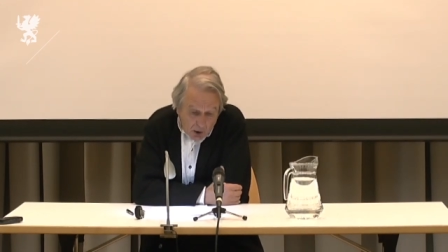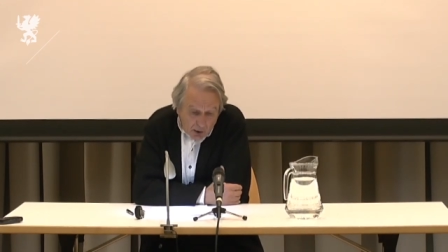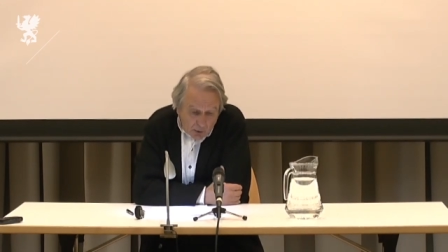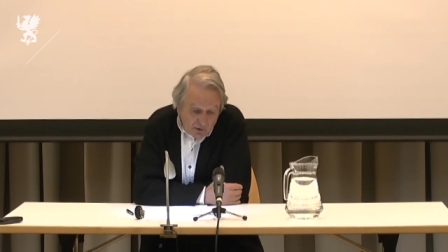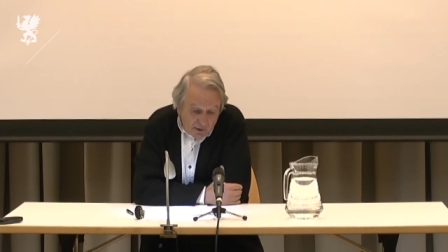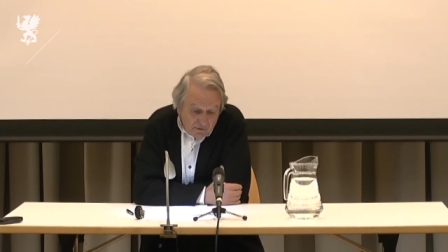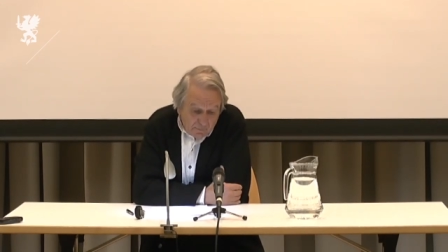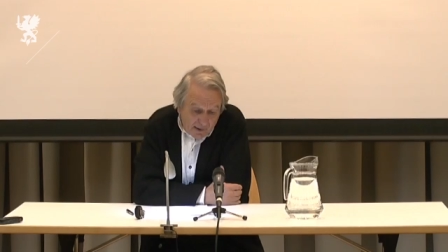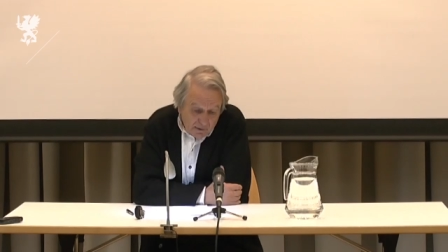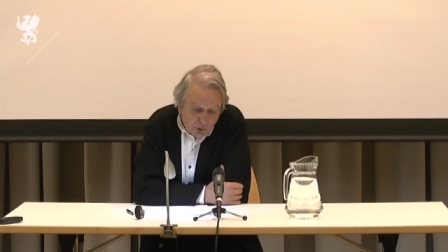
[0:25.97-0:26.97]
I will
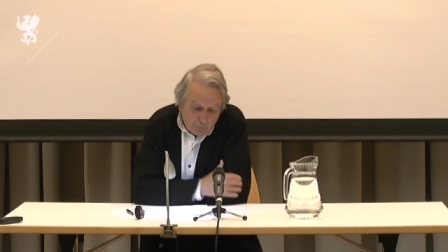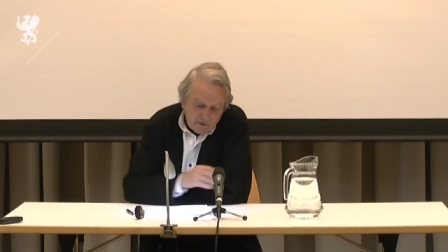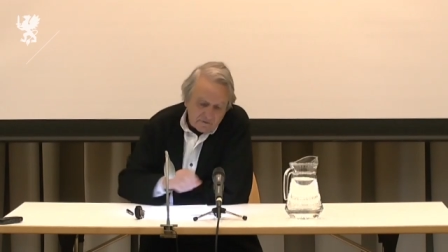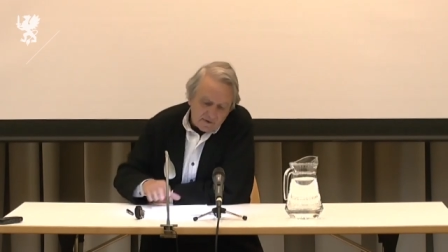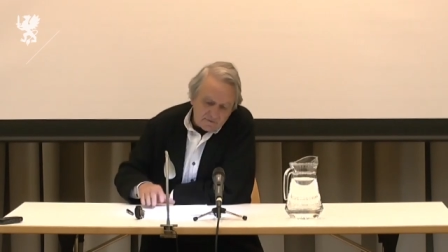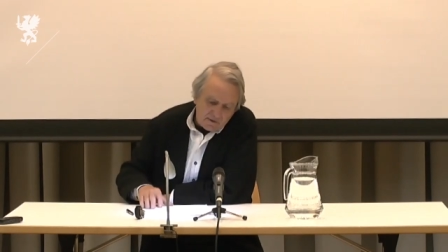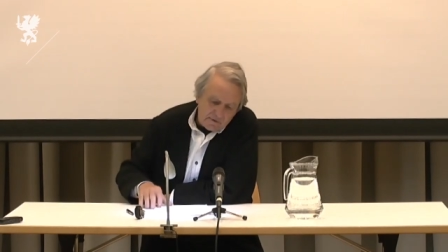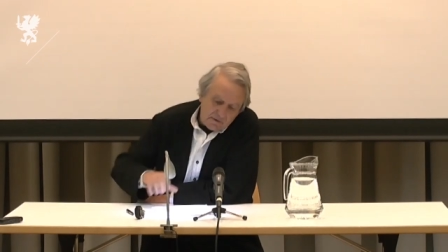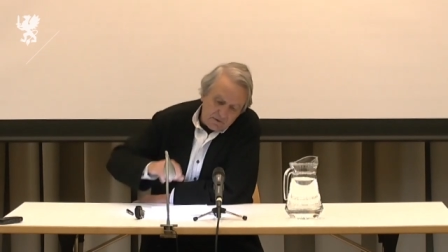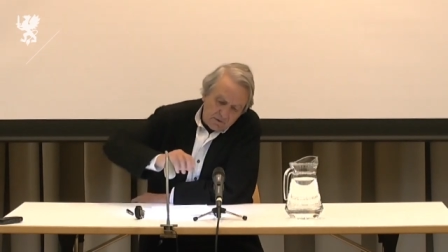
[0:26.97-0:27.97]
examine more precisely